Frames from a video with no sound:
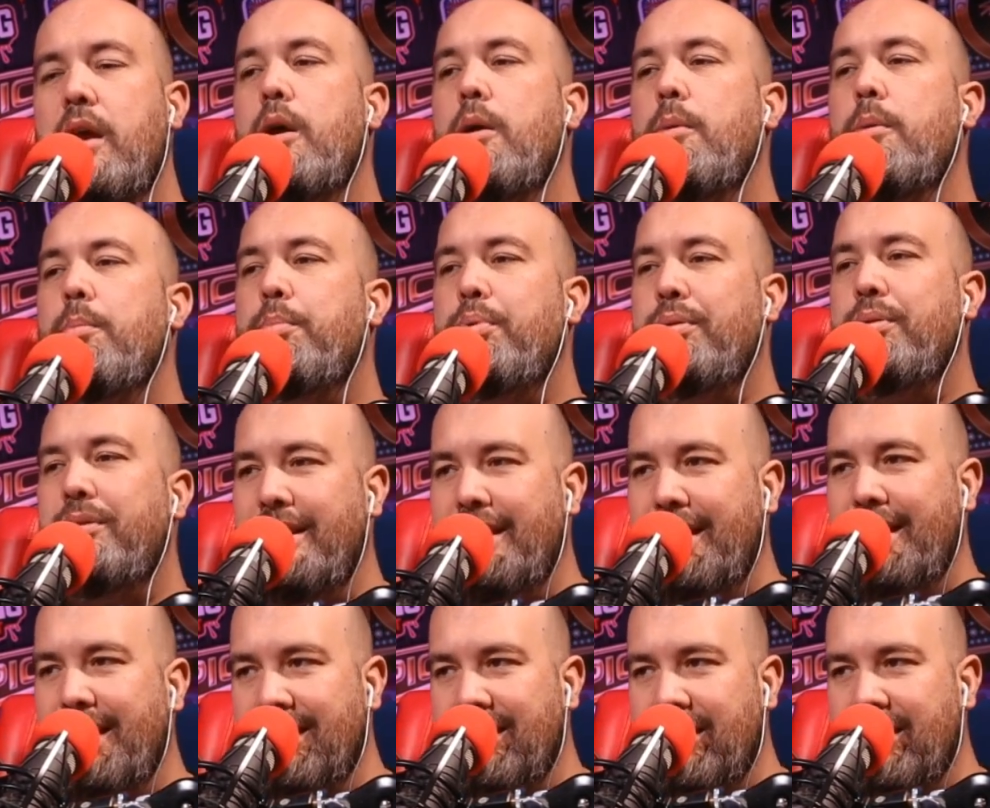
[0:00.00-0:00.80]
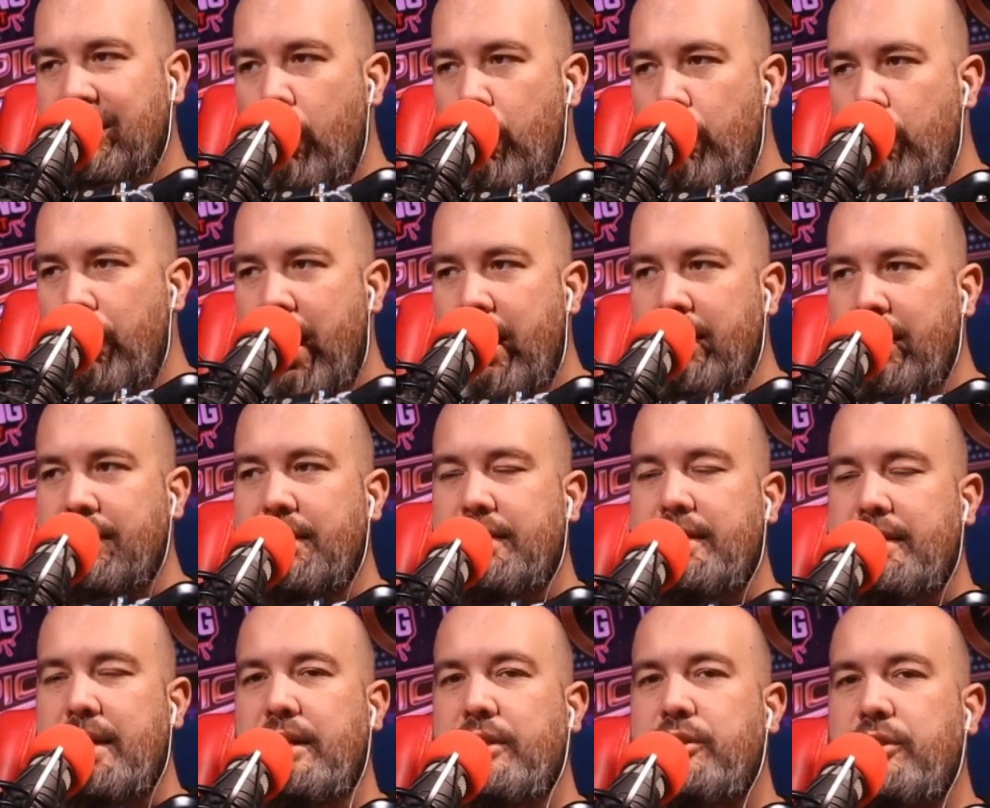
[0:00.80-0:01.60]
please don't
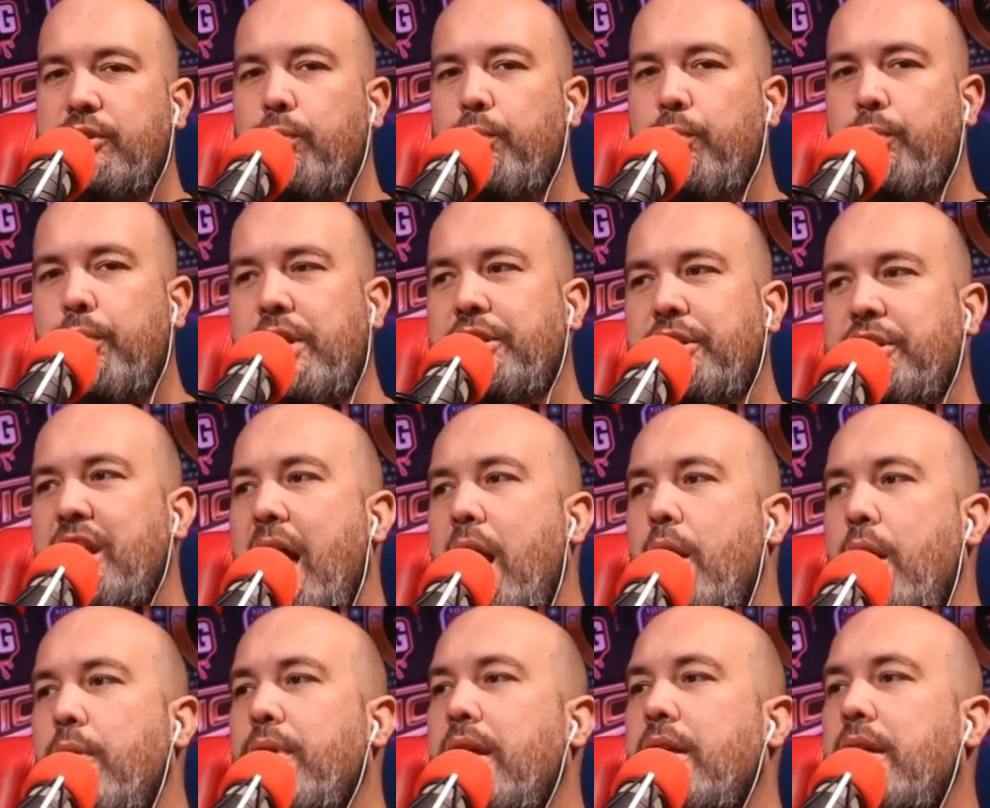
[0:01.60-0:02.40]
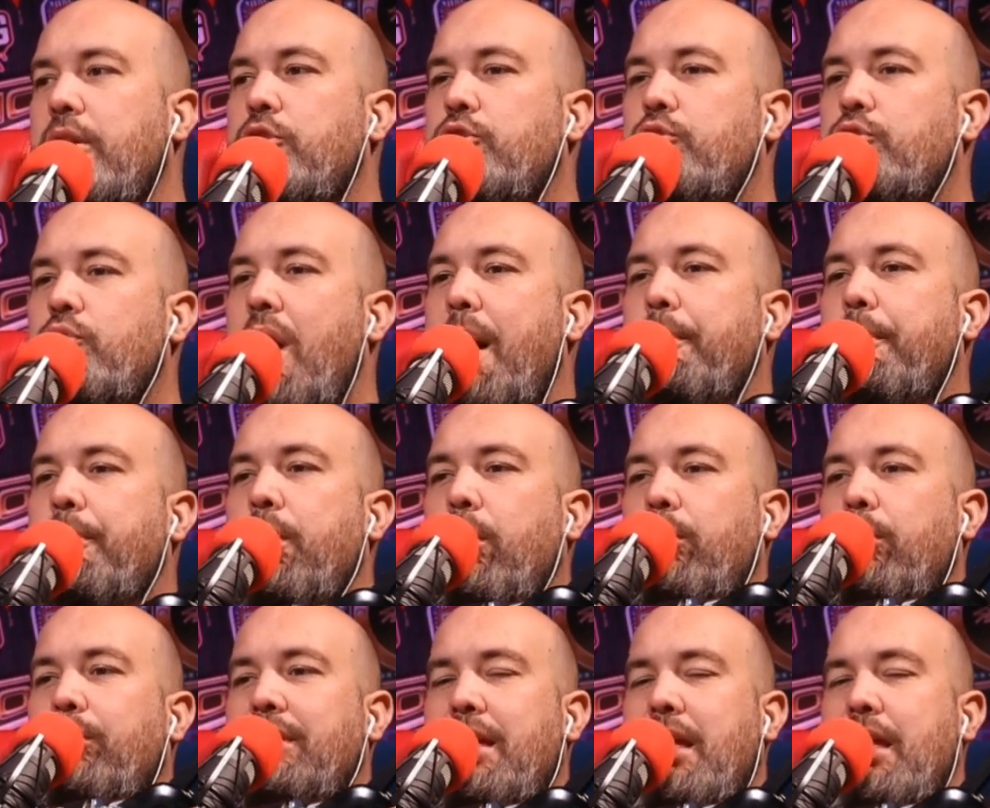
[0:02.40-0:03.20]
hesitate to reach out and drop
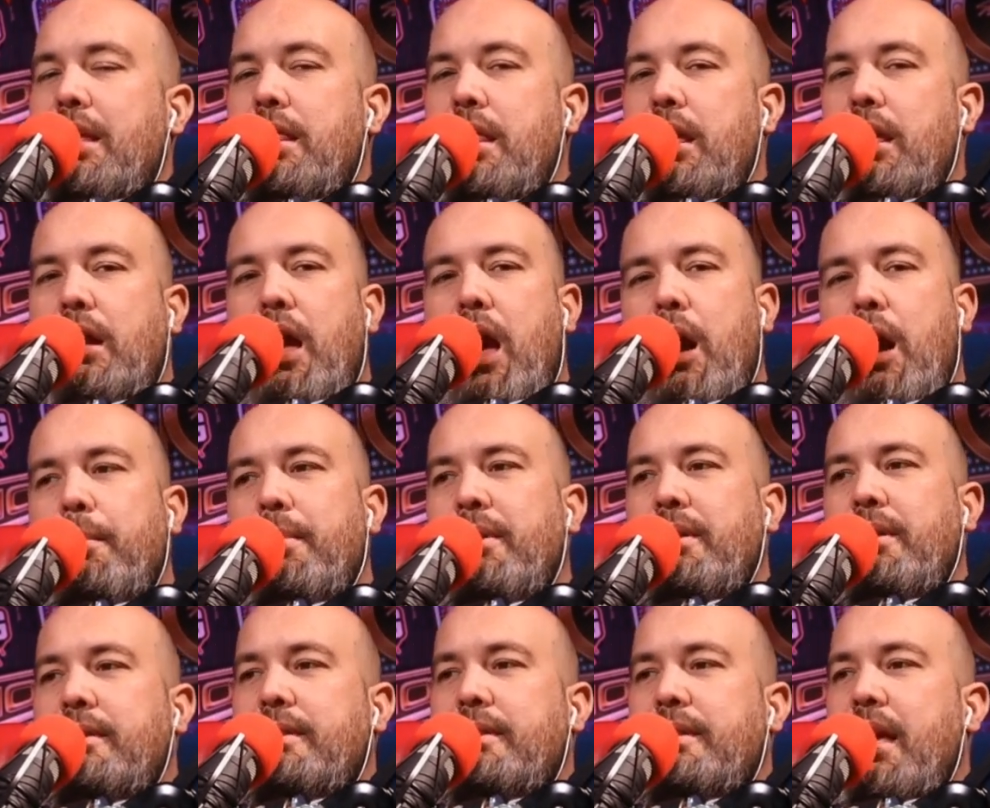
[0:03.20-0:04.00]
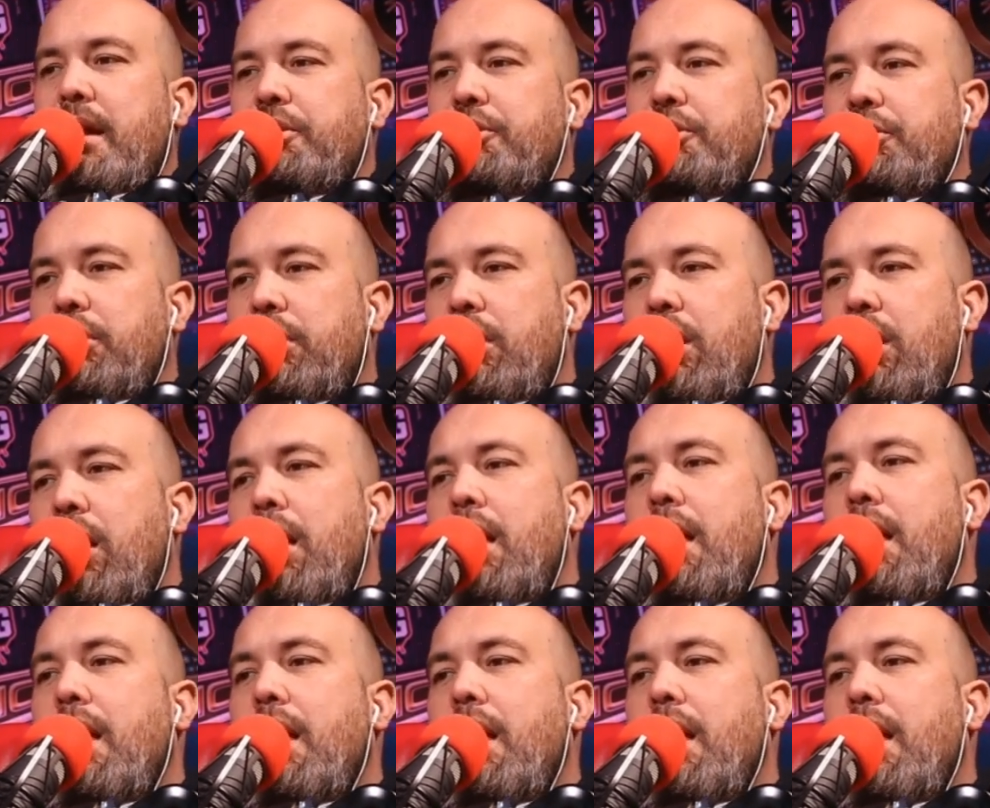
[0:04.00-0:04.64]
those in the comments section.